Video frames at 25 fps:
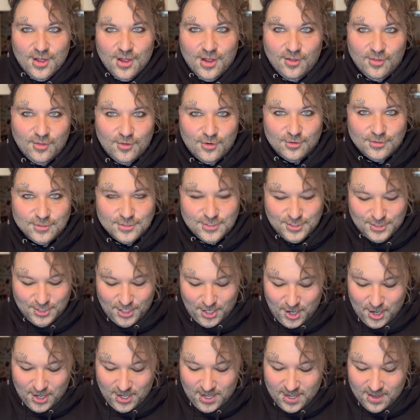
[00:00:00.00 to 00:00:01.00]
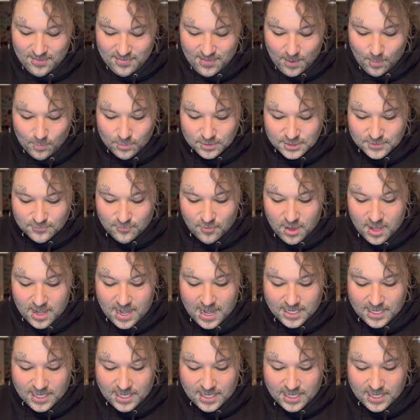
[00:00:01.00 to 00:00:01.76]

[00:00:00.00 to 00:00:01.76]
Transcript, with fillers: a little journey. That was fun.